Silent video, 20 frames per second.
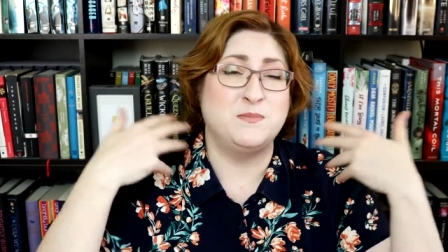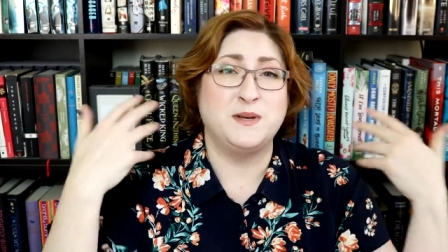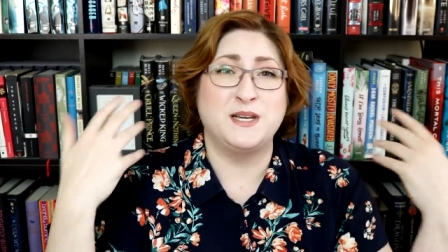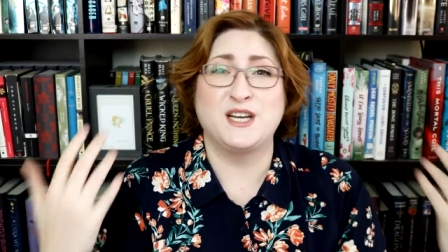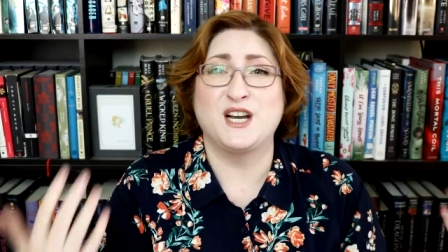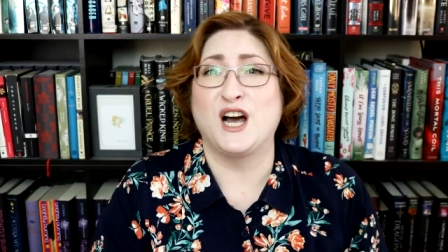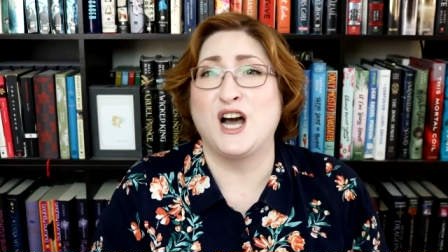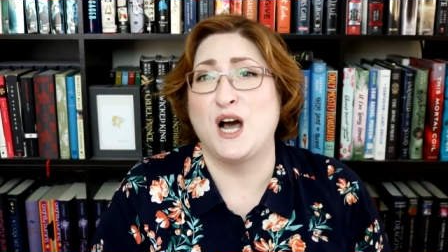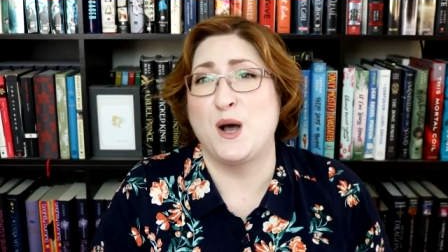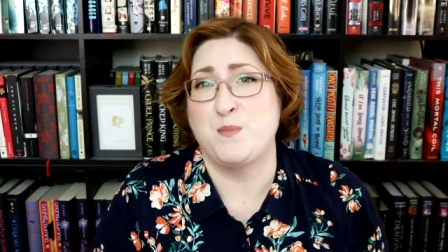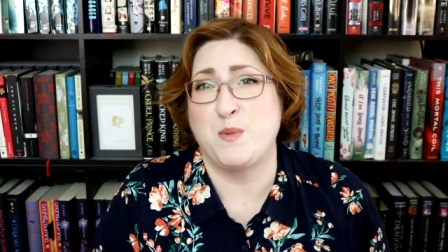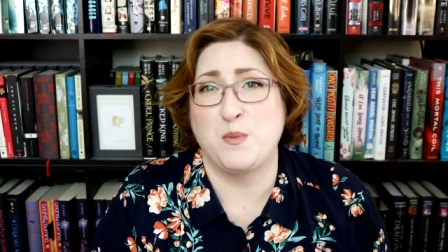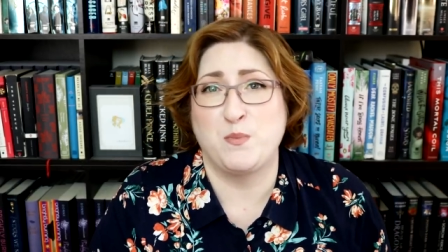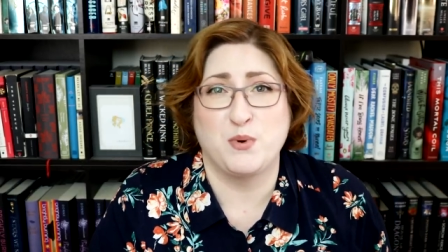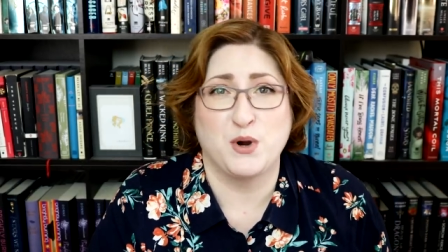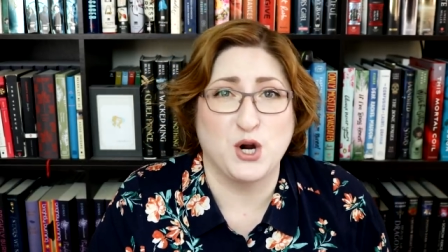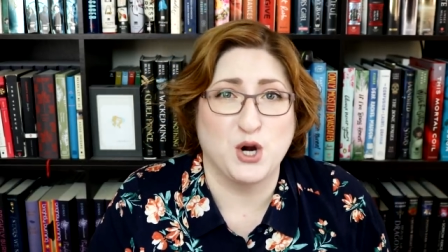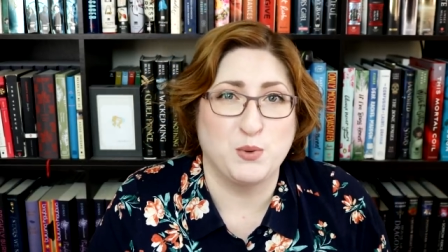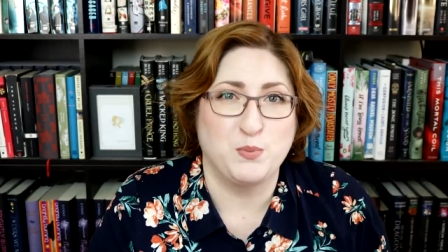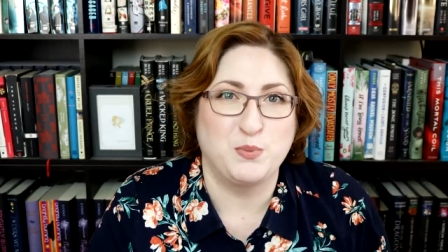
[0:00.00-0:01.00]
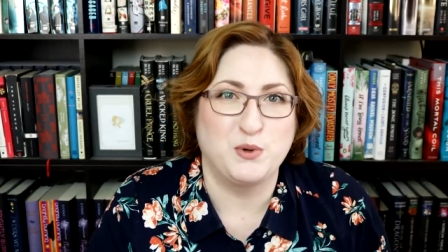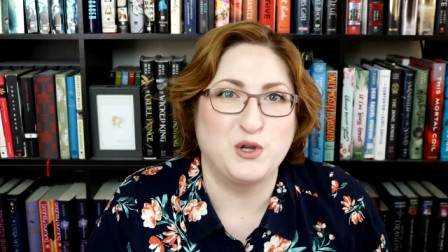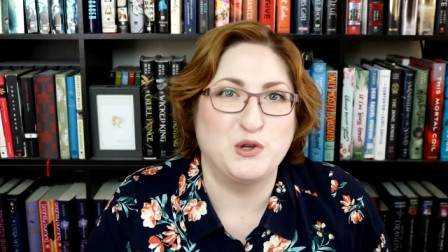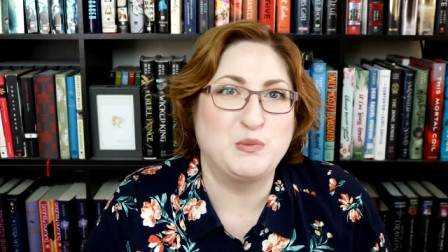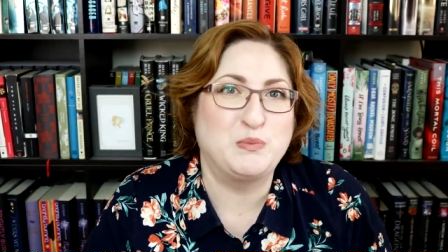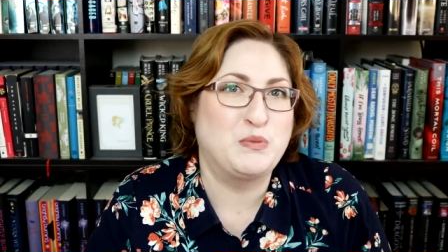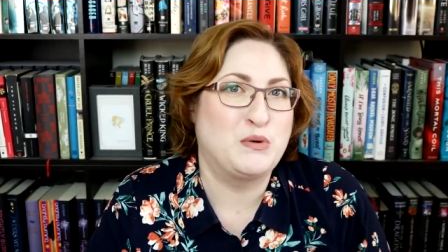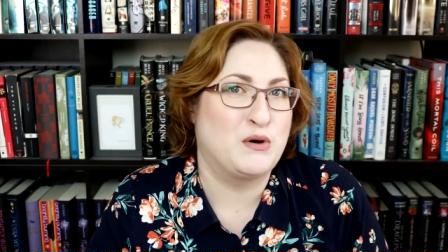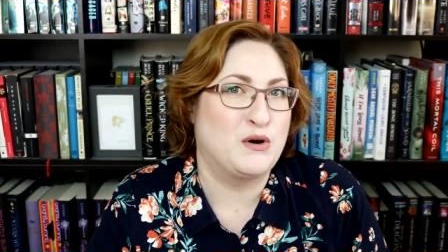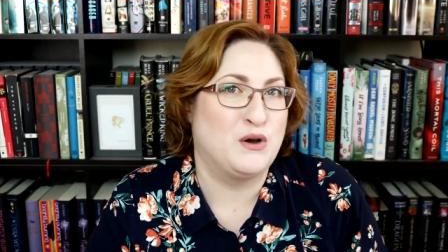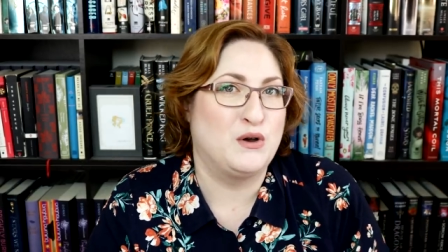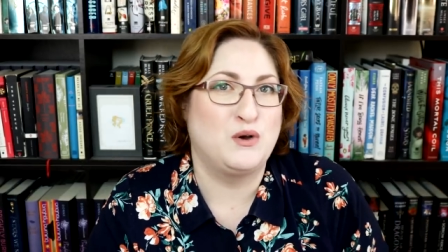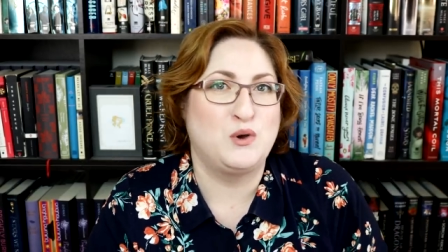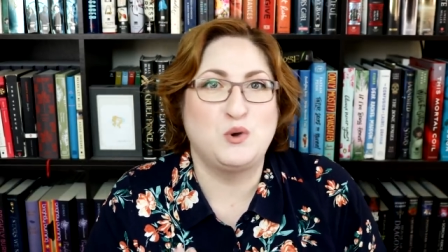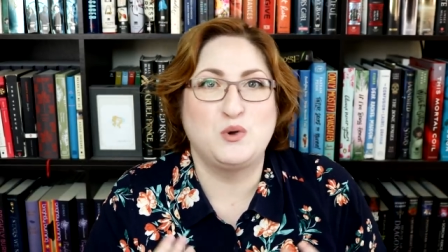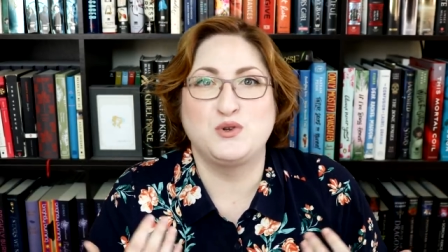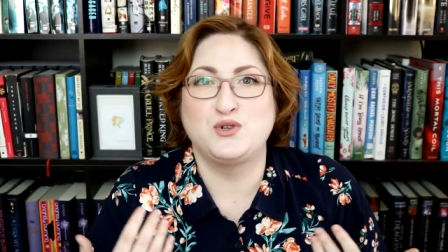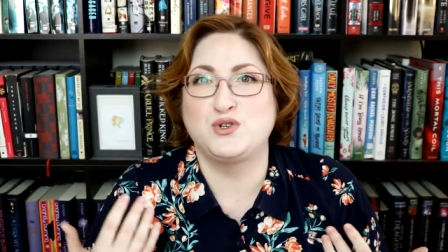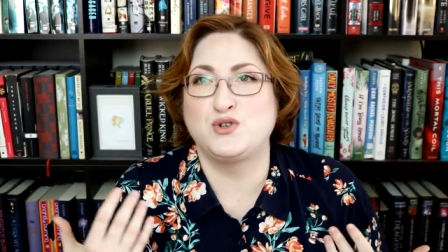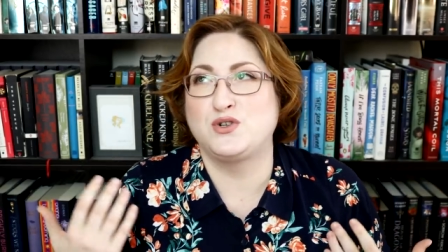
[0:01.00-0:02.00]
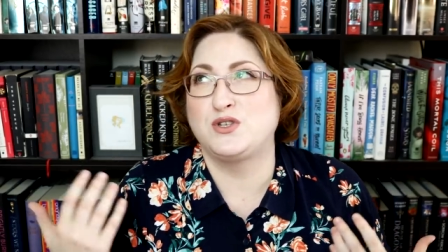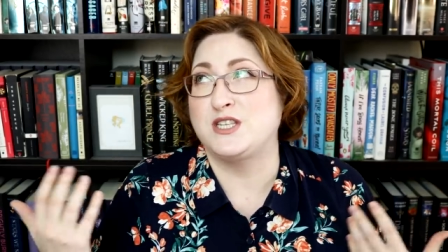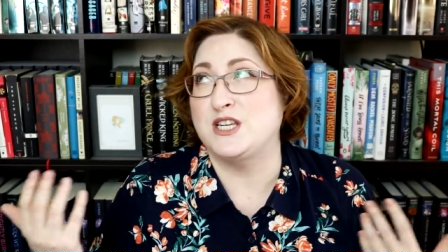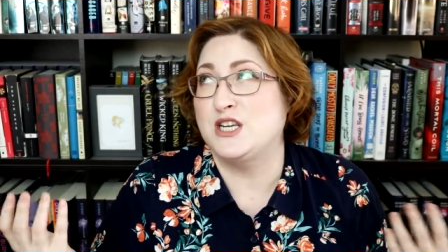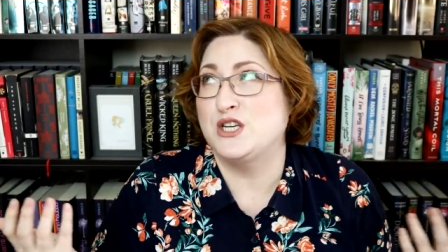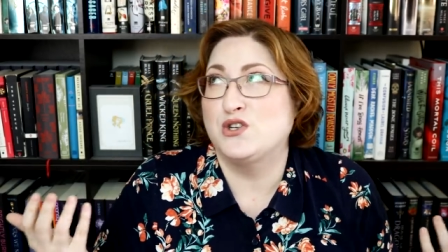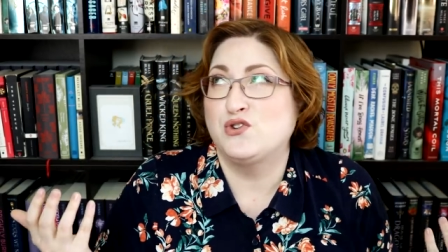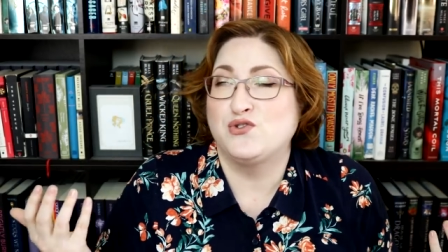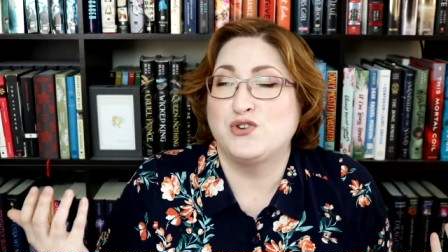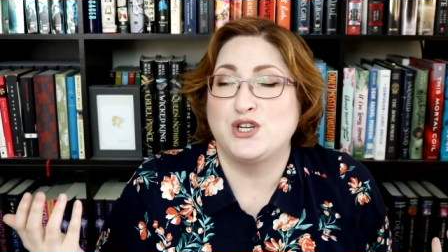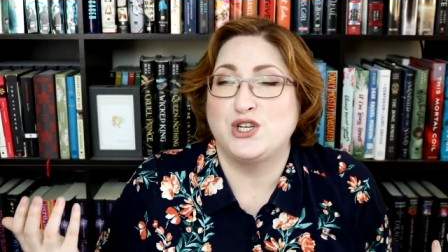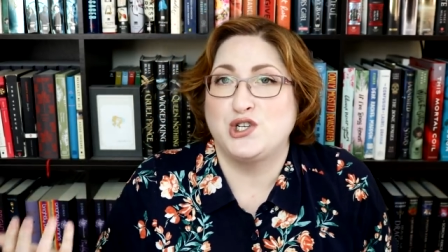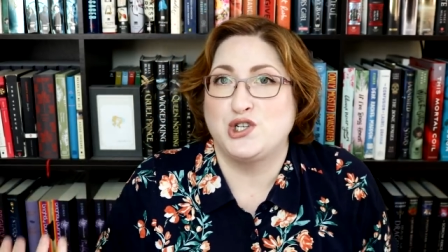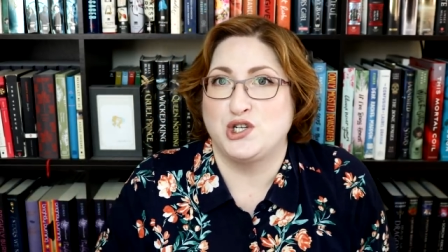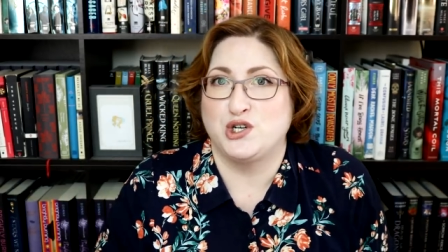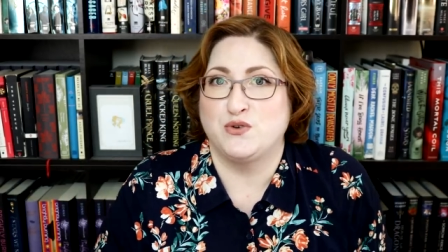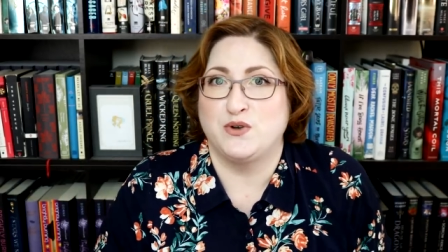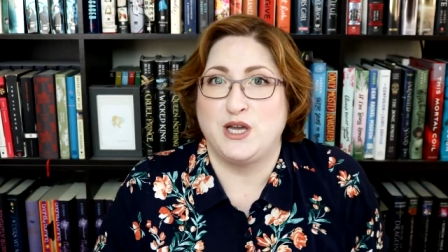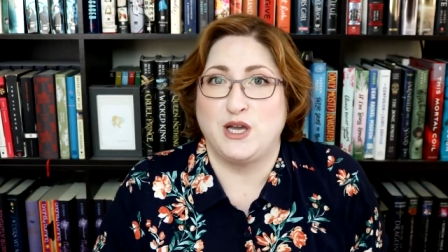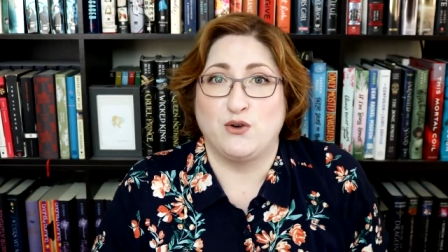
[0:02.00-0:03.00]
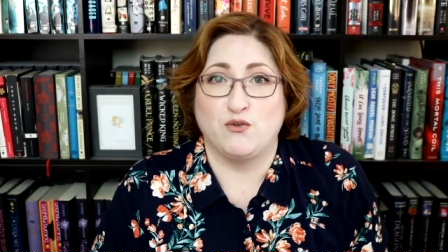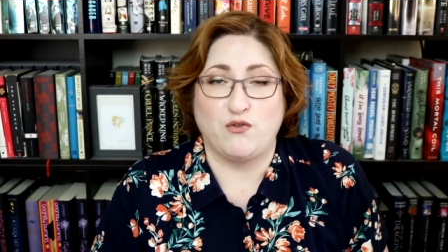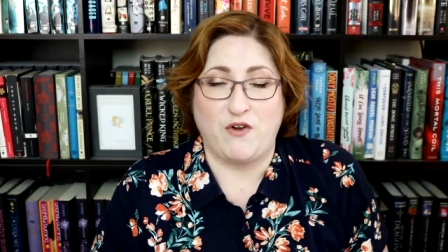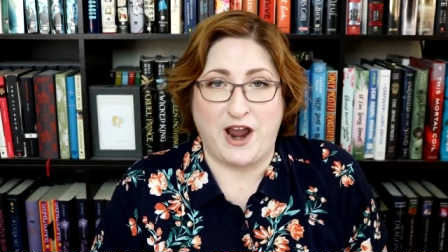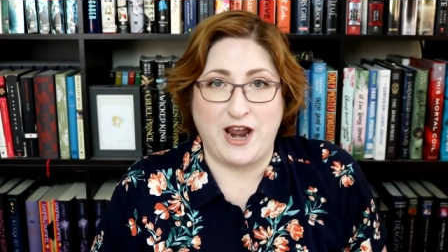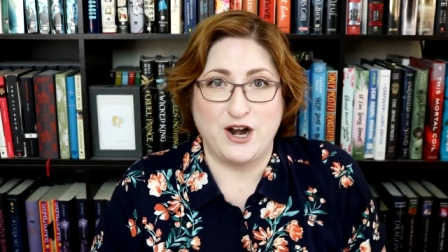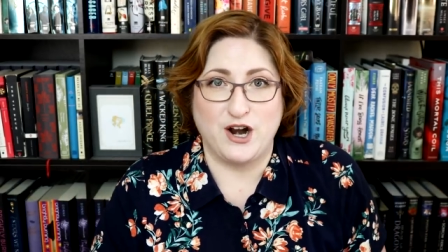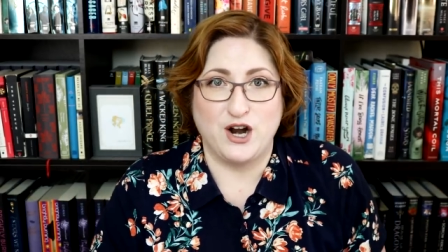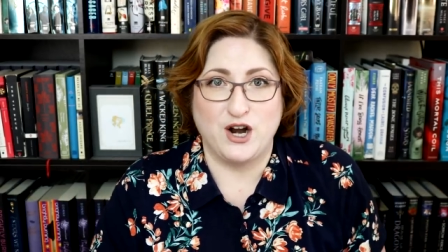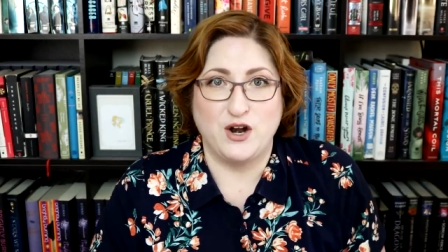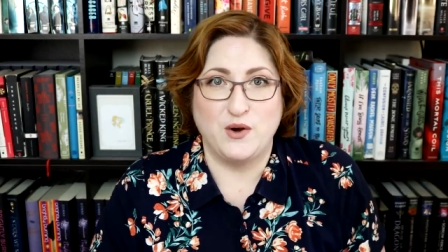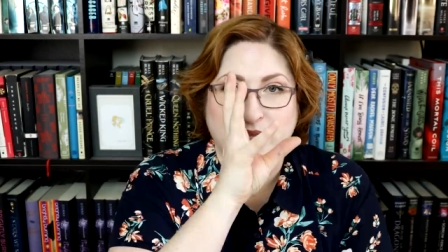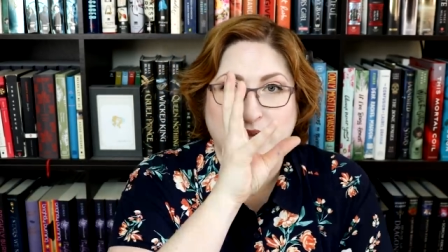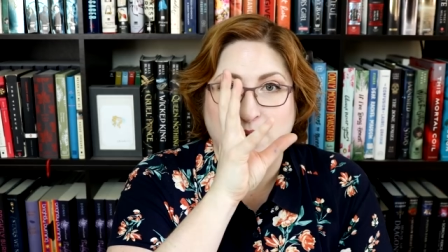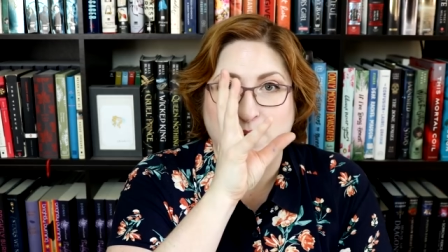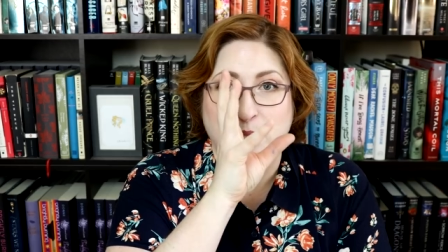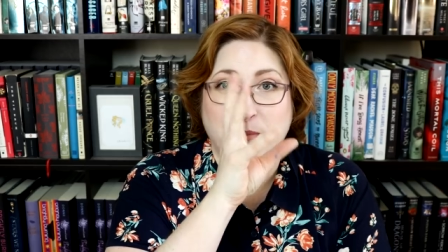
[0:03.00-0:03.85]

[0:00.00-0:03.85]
become a purple prose scenery chewing writer